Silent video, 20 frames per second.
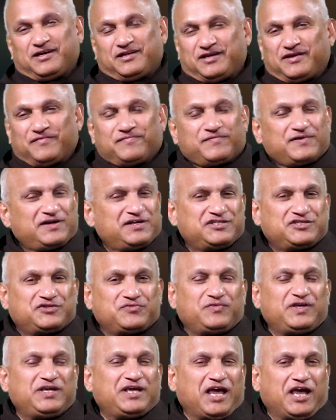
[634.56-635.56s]
dear friends,
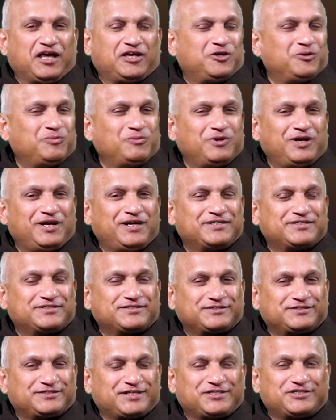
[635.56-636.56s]
we accumulate
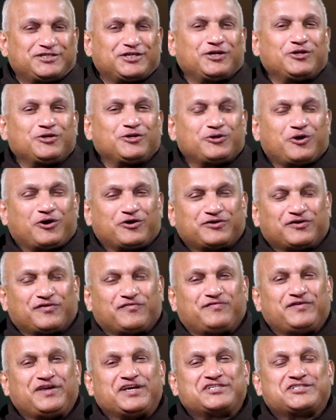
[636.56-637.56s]
such a lot
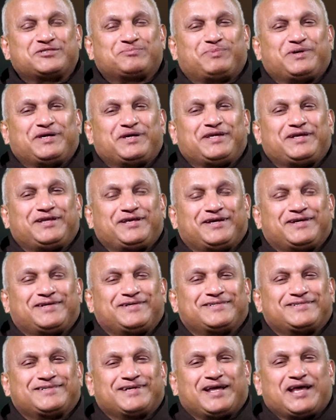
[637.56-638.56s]
of
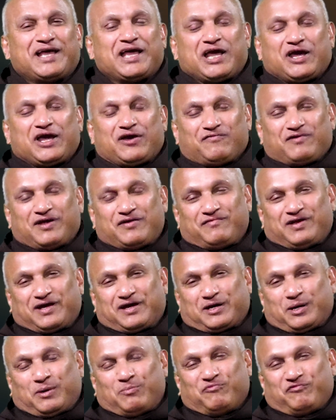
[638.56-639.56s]
experience when
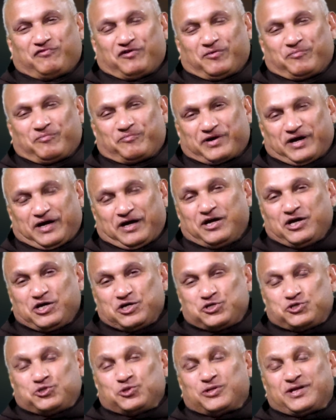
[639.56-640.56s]
we come for prayer.
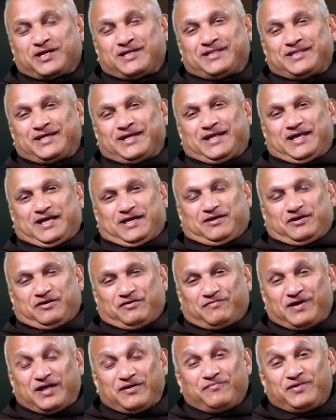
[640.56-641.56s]
During the day,
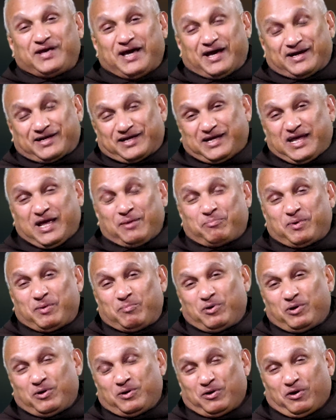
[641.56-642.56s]
when we are
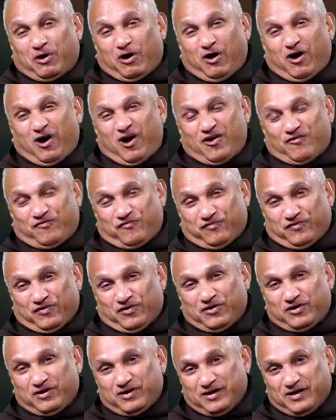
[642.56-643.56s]
capable of
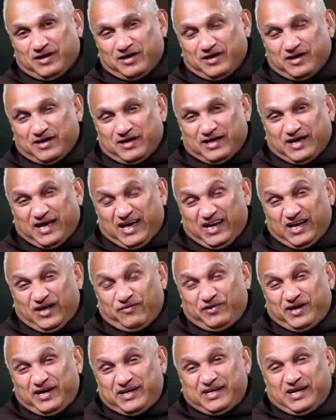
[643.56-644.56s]

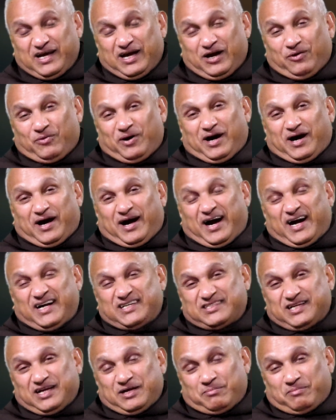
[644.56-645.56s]
elevating our
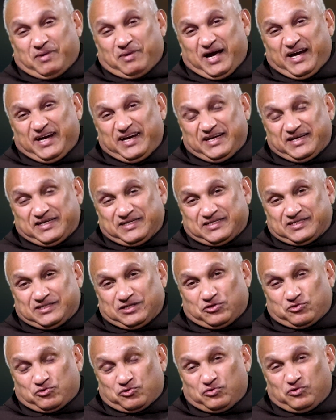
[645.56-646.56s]
hearts and minds
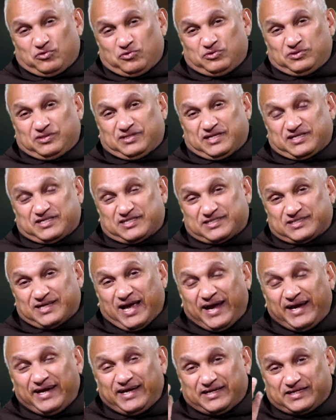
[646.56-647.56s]
through the
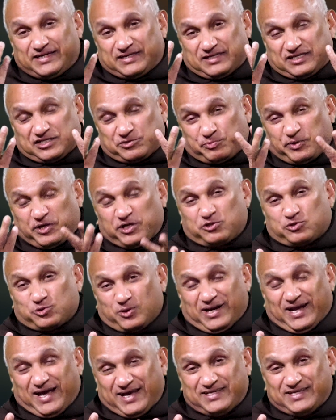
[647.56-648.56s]
sight,
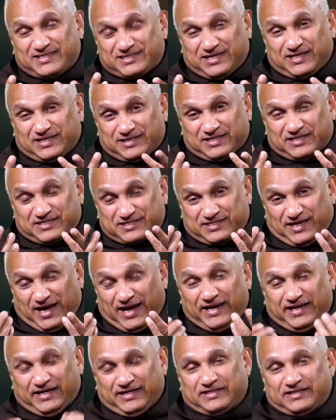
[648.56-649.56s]
spiritualizing the
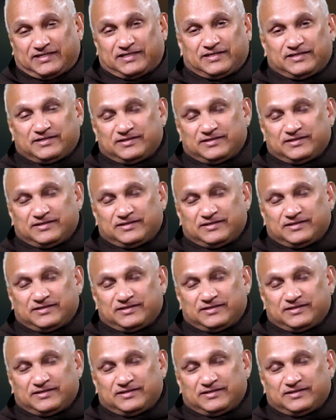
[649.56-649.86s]
sight,